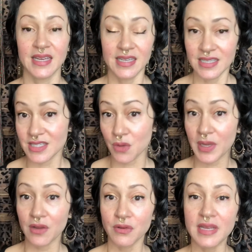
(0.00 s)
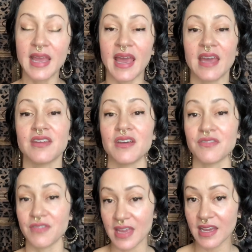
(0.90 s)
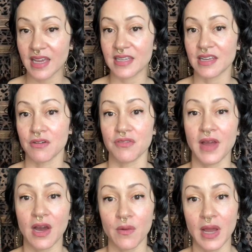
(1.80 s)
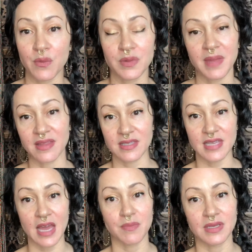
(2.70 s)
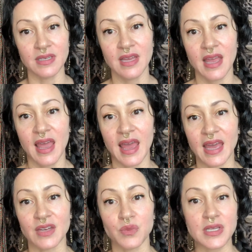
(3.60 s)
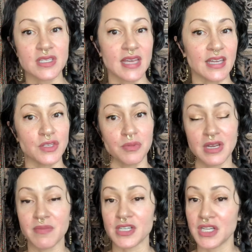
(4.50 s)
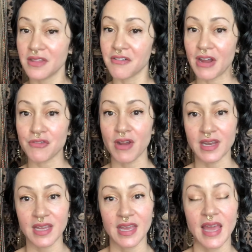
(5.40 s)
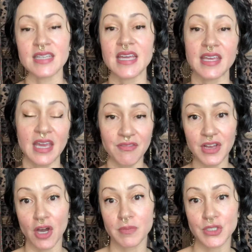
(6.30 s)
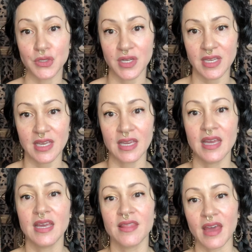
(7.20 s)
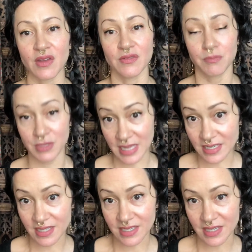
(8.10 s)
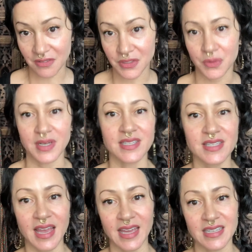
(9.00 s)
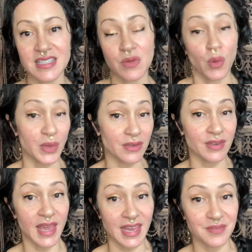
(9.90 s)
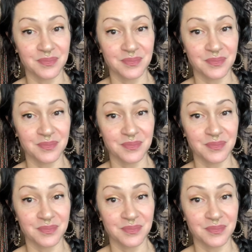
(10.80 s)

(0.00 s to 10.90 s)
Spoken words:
So I only had a vague idea of how I would make this happen, and we just had to pretty much hit the ground running and take every opportunity that presented itself to us and see what we could get.